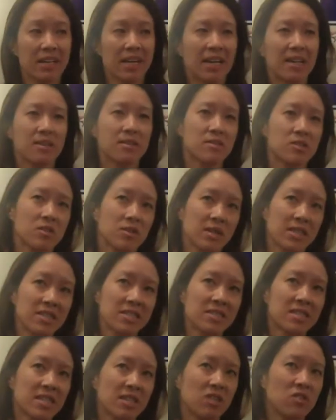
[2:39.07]
And so
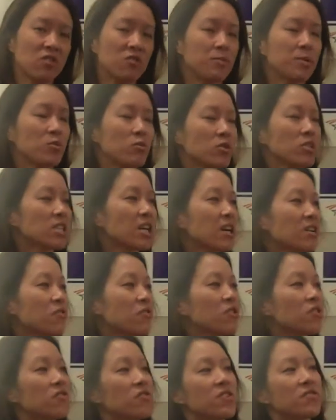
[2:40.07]
let's say you've been retired
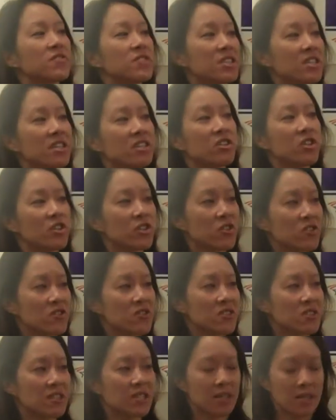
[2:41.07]
for 15
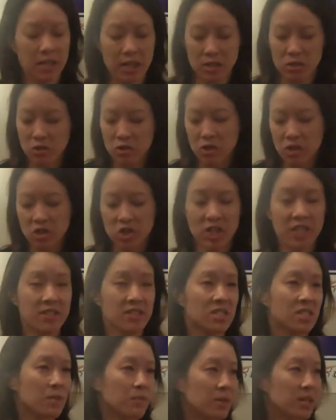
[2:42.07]
years. Under the chain
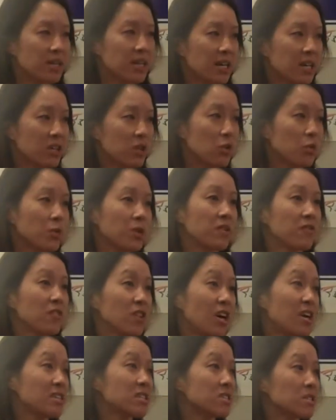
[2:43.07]
CPI, you would have
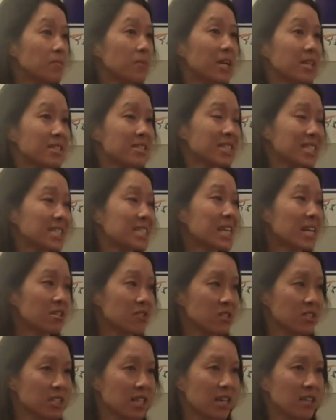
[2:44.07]
lost about
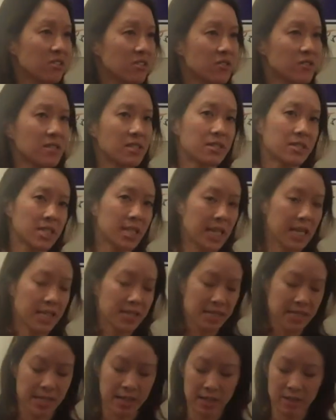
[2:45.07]
$6,000 in
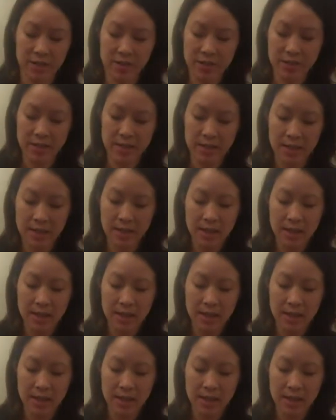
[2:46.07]
today's dollars.